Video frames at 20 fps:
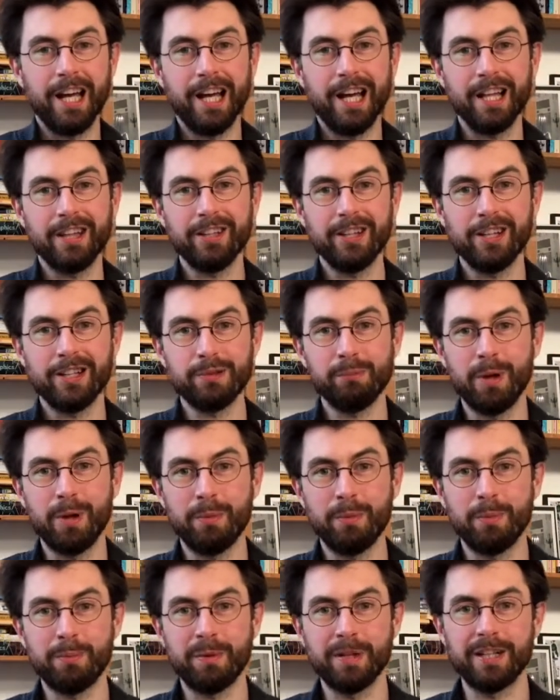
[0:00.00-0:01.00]
things pop
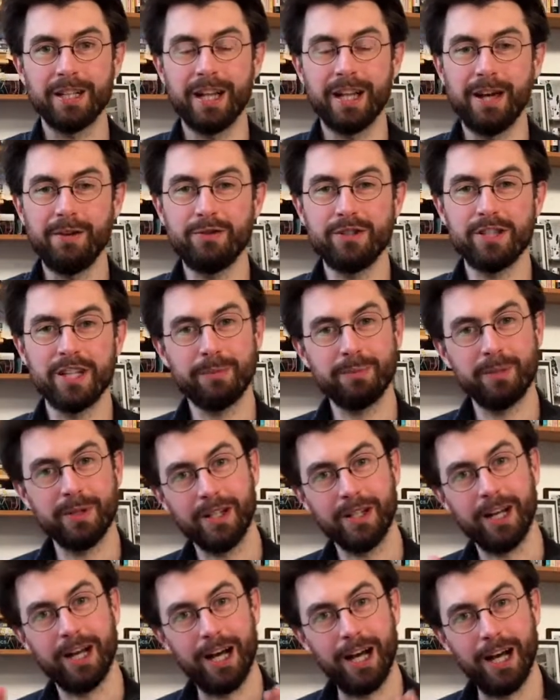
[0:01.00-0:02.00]
up in the live chat,
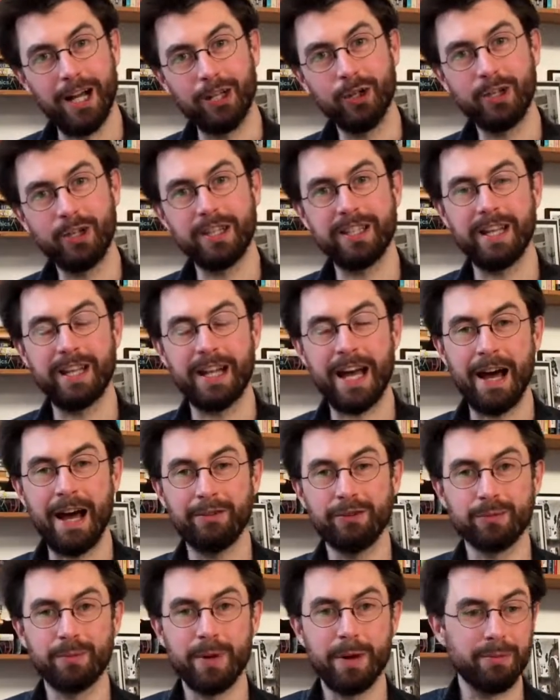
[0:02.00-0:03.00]
but I'll look at that
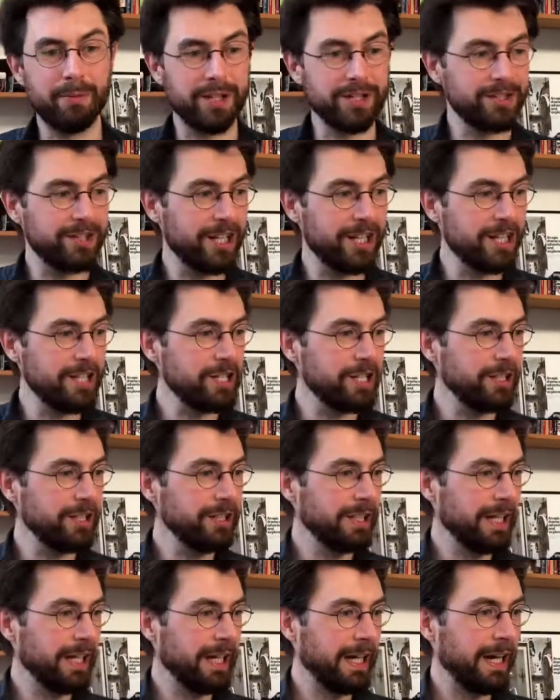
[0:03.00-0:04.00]
after my presentation.
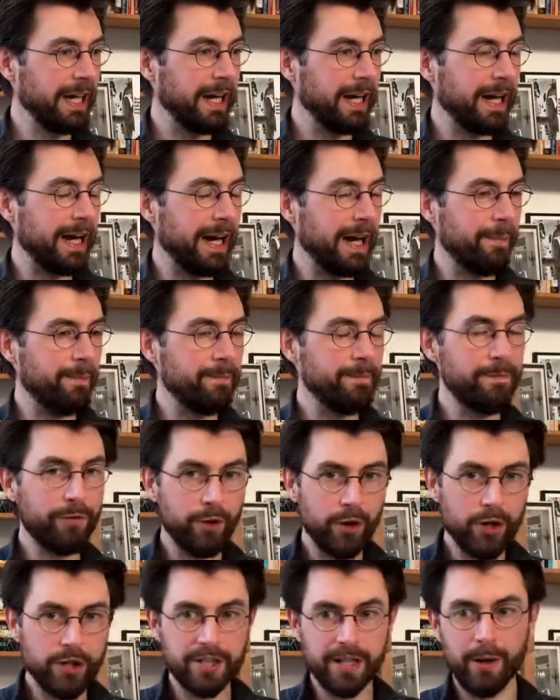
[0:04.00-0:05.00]

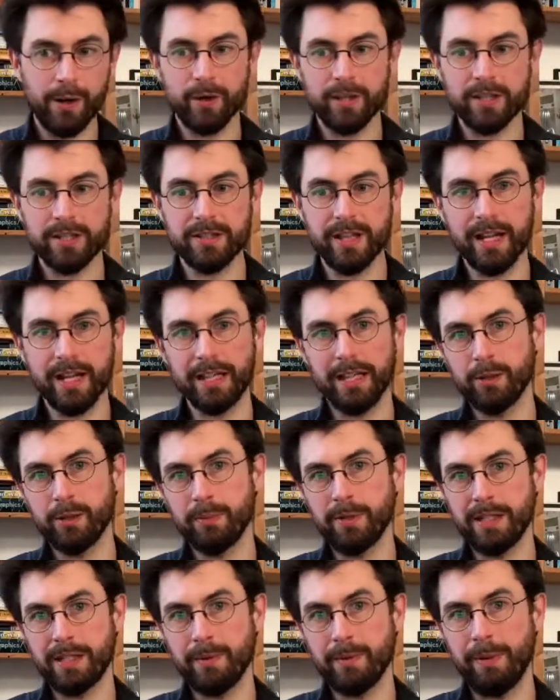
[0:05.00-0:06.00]
First, I want to say a little
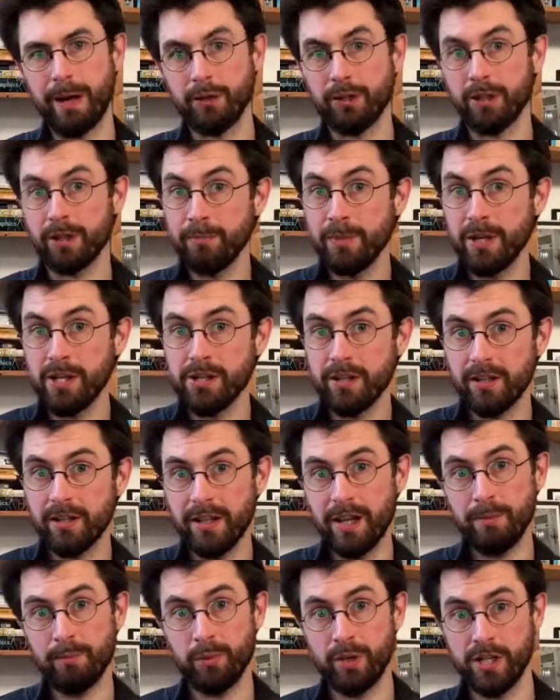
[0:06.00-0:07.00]
bit about admission
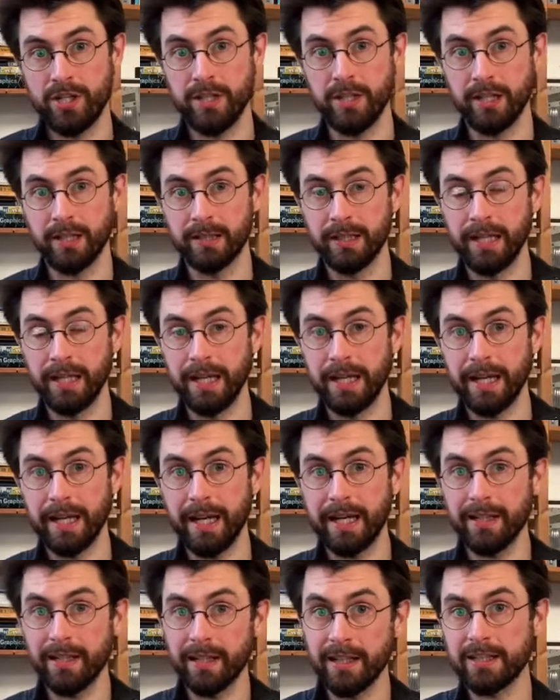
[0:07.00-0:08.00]
and bridging.
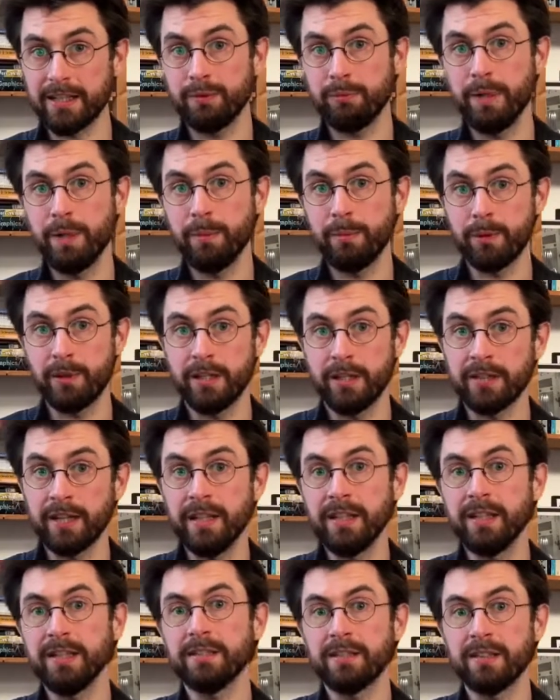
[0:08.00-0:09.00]
In the list of people
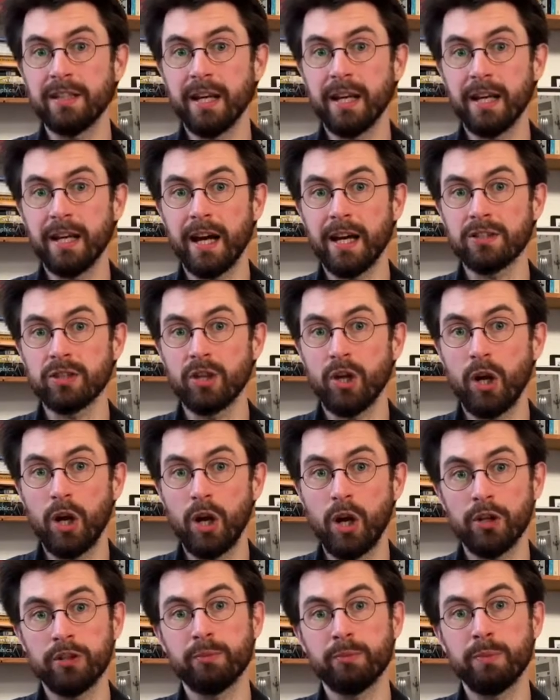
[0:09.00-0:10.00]
attending today, I saw a
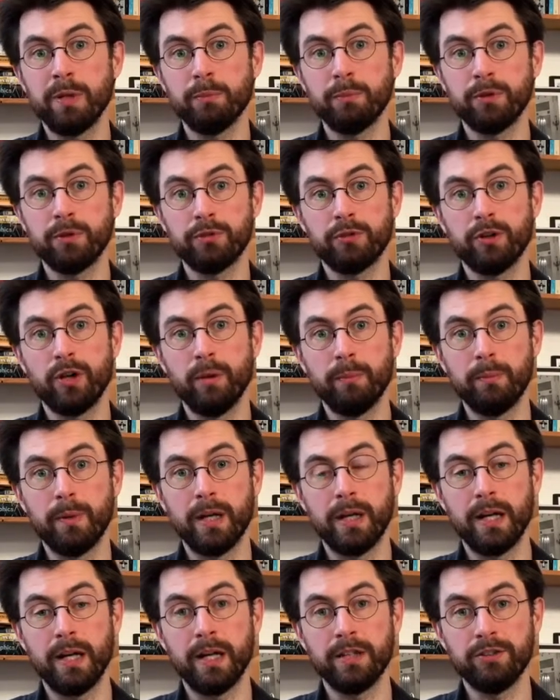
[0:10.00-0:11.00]
lot of people from
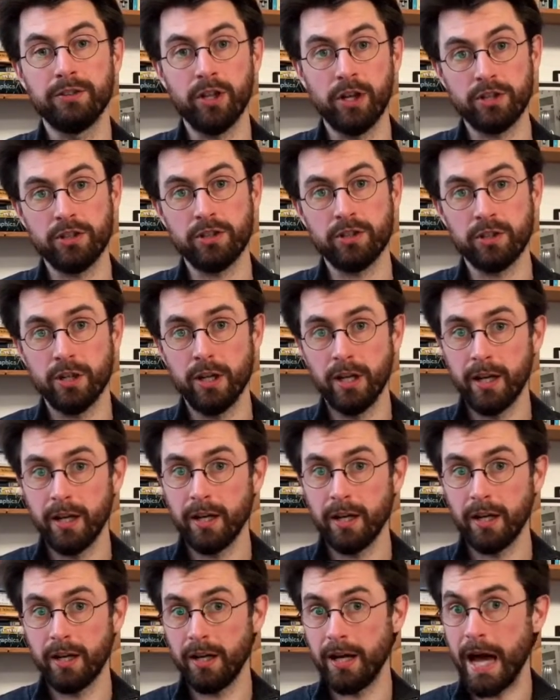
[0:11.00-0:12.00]
Dutch
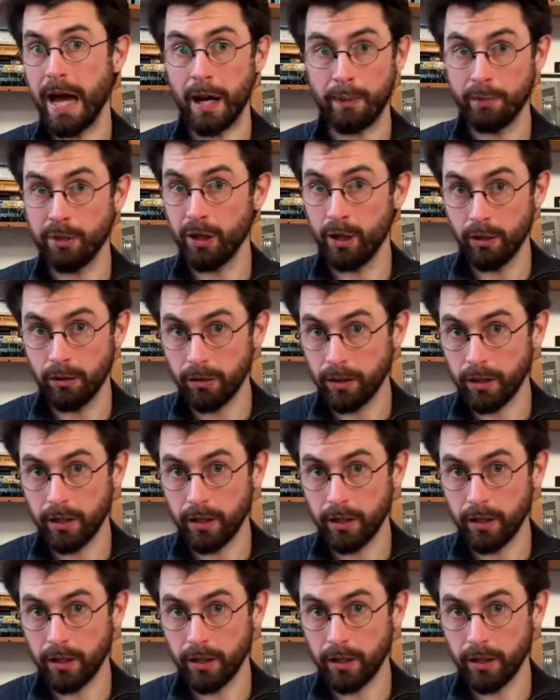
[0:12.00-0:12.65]
HBO